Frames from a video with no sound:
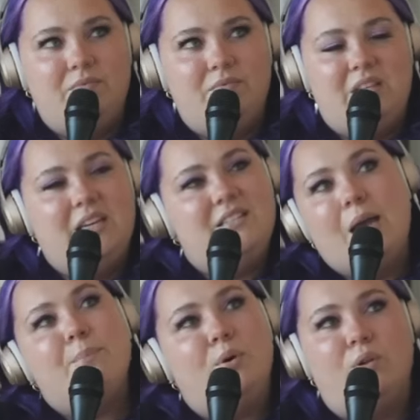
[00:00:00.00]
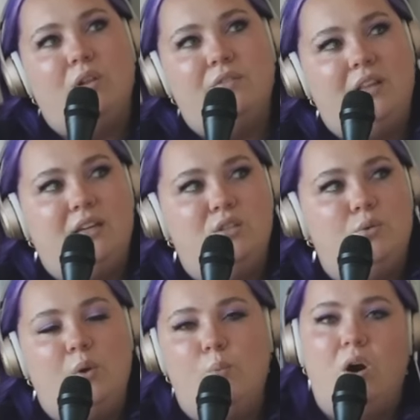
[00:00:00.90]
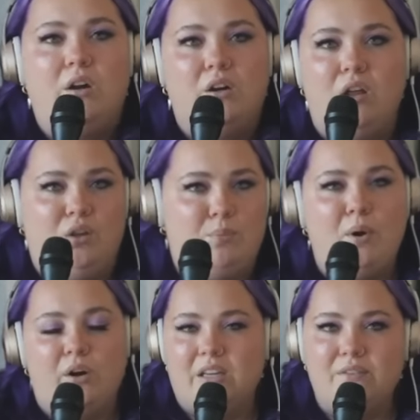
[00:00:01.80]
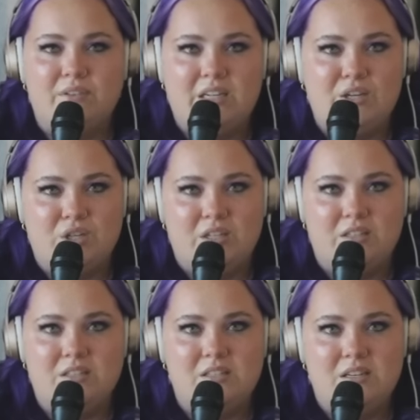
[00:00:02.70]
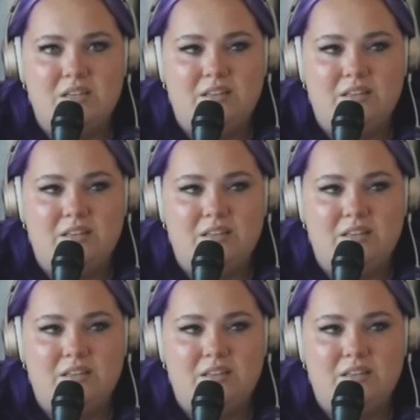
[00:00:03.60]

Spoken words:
the example of like doing watercolor party invitations,